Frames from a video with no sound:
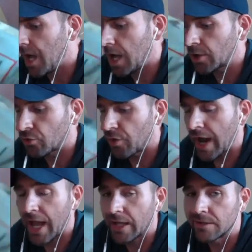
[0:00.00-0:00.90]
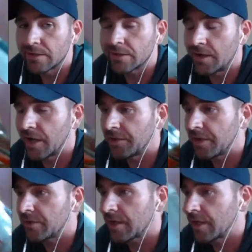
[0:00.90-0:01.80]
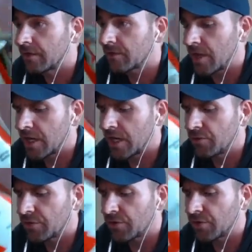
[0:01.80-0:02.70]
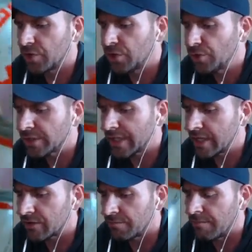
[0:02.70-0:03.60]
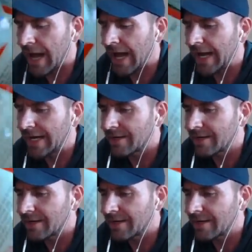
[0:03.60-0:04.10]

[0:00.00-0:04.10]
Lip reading: $1,000 on these things, and he was just losing his mind